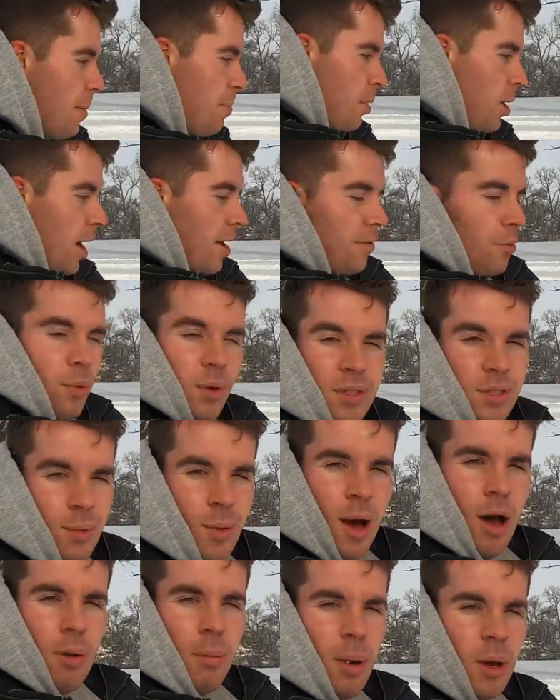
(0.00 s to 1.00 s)
I put every once
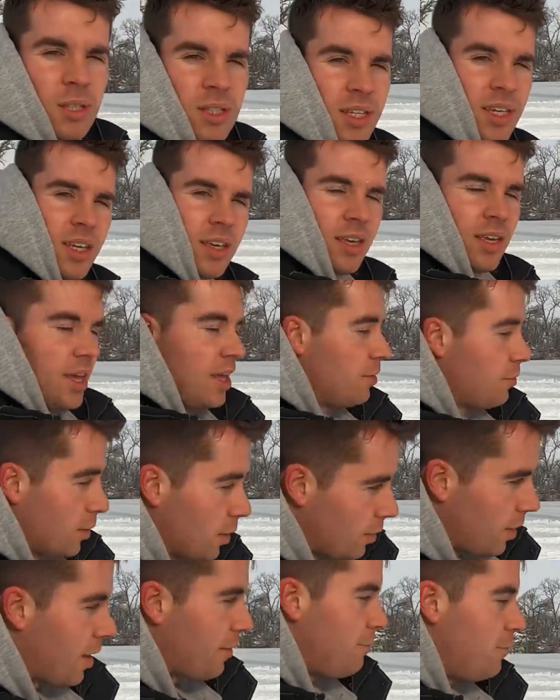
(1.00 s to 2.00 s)
in a while I'll post in, in,
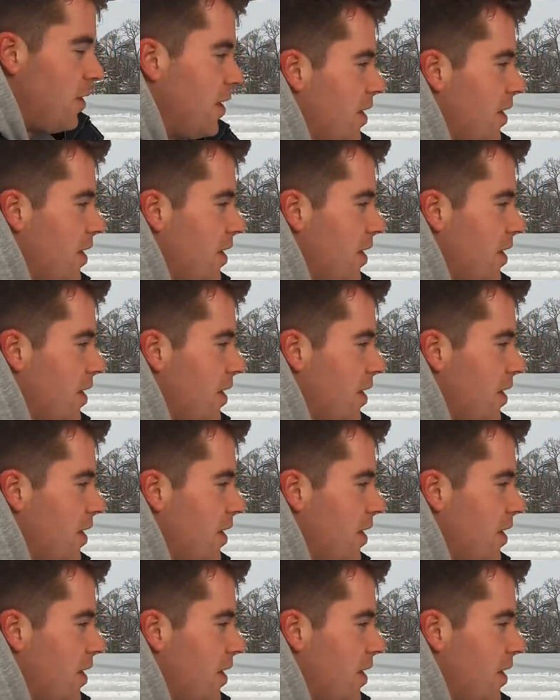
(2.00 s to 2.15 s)
real life